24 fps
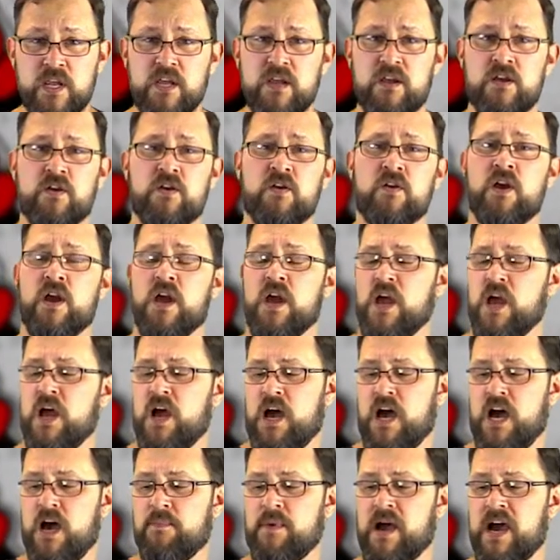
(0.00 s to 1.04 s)
here,
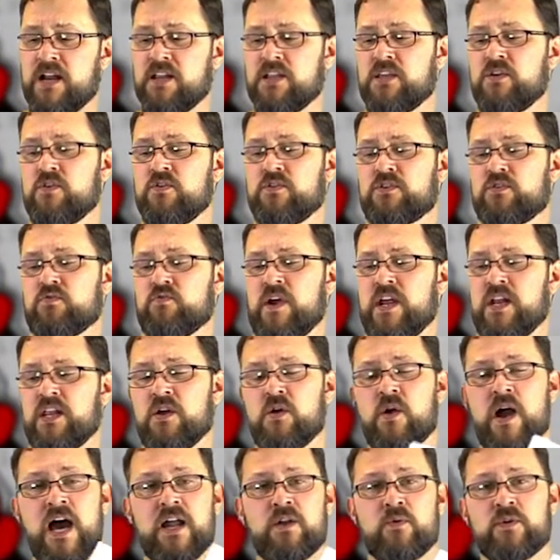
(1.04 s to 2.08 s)
how to use the
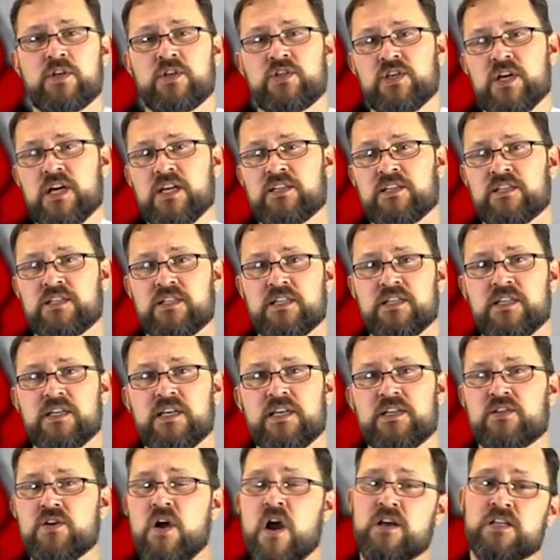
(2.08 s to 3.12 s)
radio, how to adjust it.
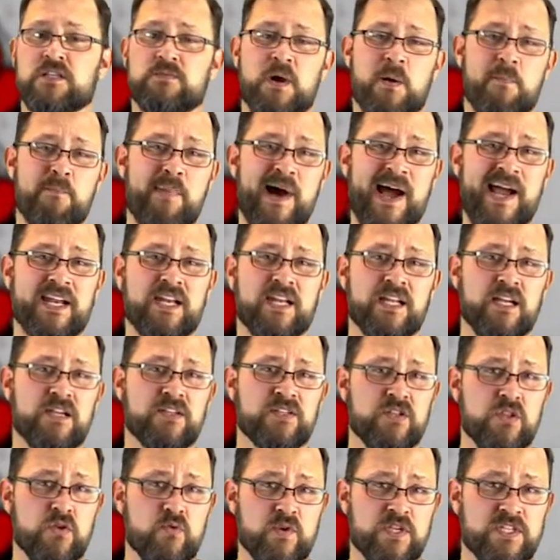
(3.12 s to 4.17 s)
It talks about binding it
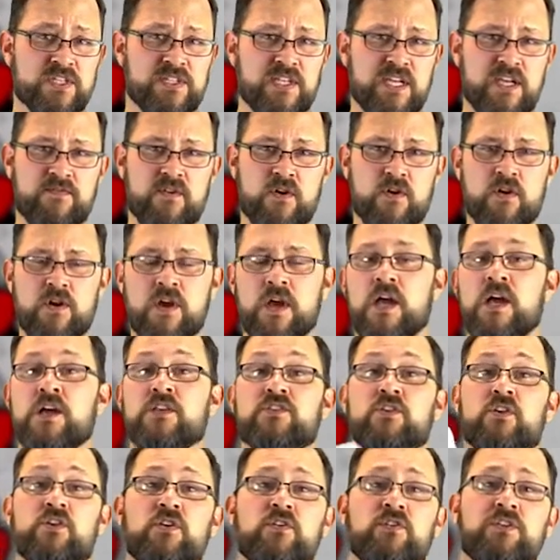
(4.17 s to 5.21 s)
to the receiver.
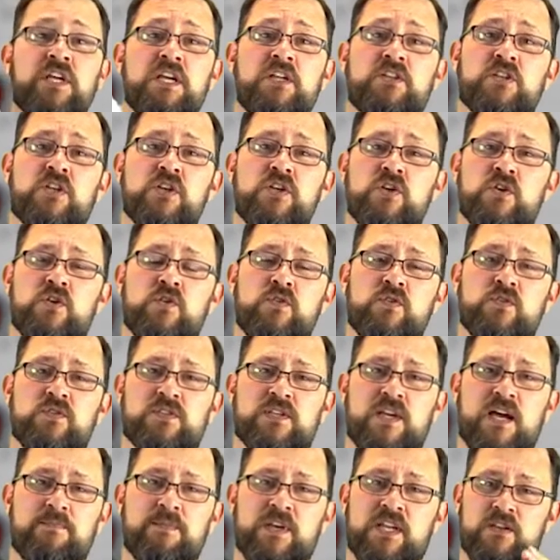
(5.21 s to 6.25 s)
So you'll need
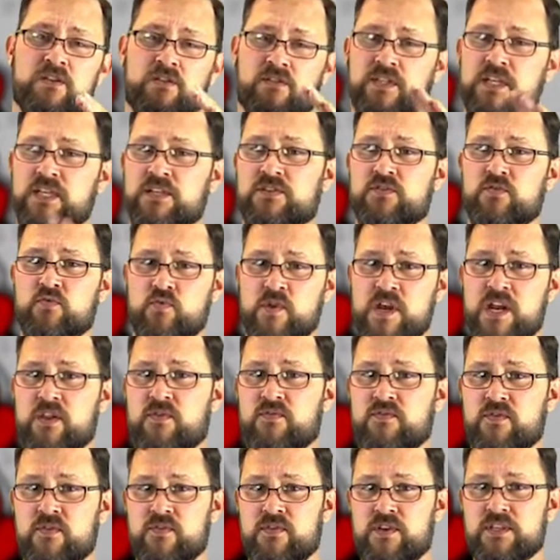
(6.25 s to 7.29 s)
to read
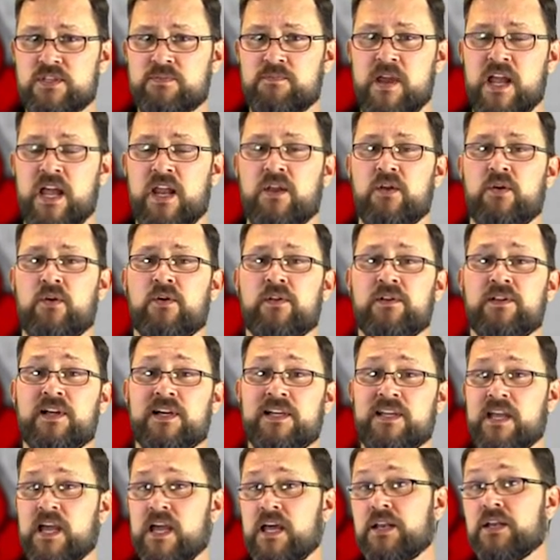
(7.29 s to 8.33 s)
through this manual,
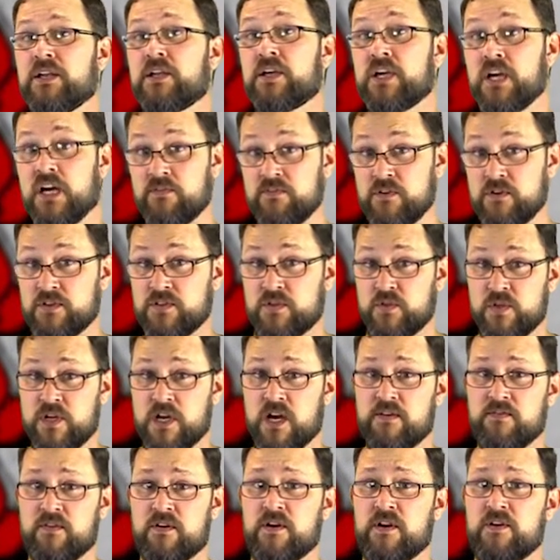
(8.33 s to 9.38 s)
again, cover to
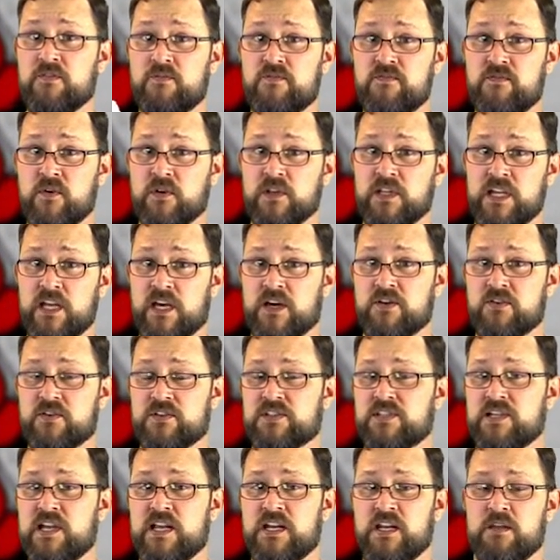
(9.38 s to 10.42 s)
cover, and fully
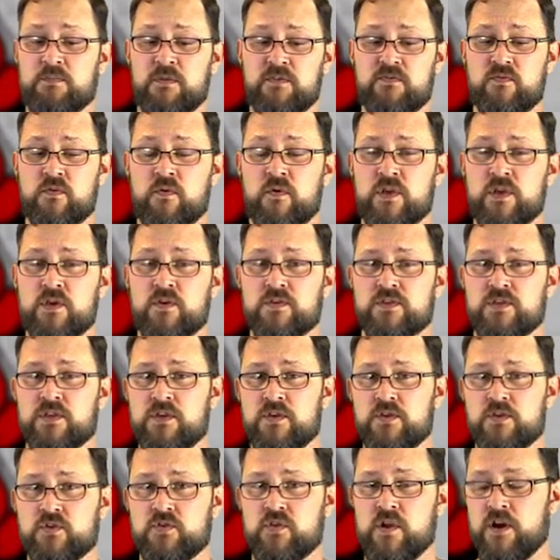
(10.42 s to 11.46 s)
understand it before using
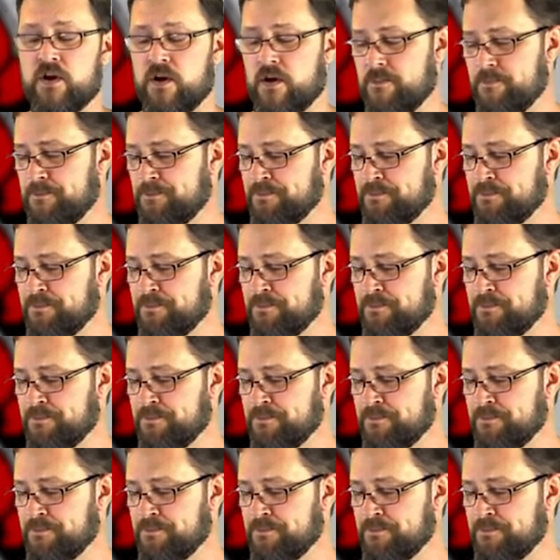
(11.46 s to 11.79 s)
your Shredder.